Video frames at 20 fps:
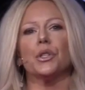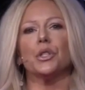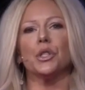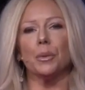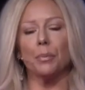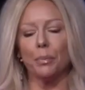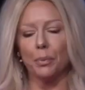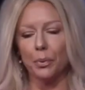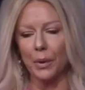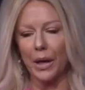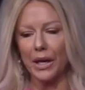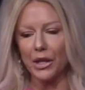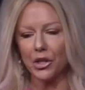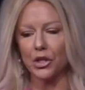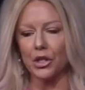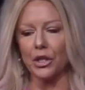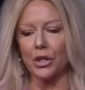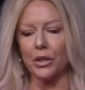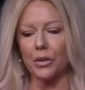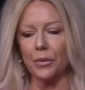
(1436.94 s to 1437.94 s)

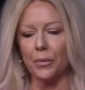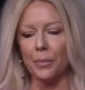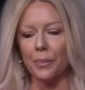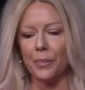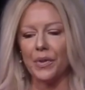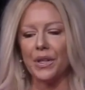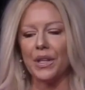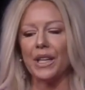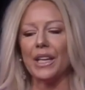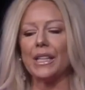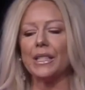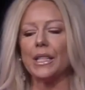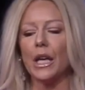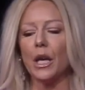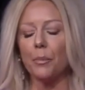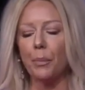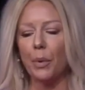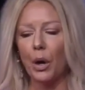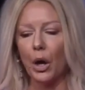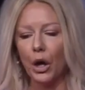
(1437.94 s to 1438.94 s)
Suppression is
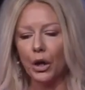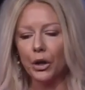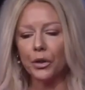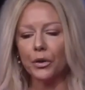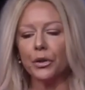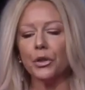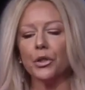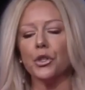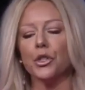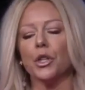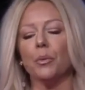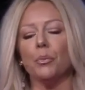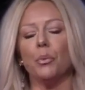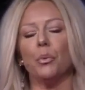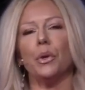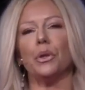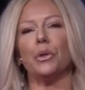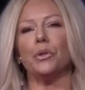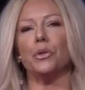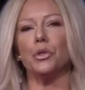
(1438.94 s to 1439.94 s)
a partnership
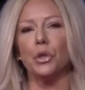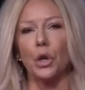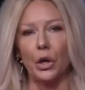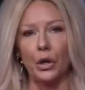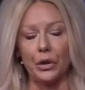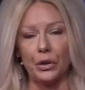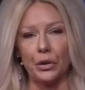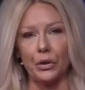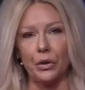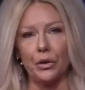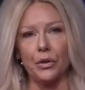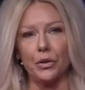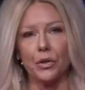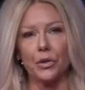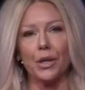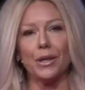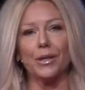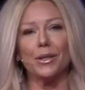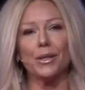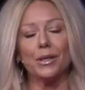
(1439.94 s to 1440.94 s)
with
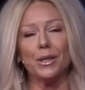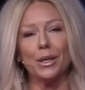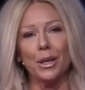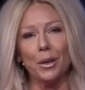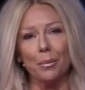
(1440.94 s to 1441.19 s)
darkness that's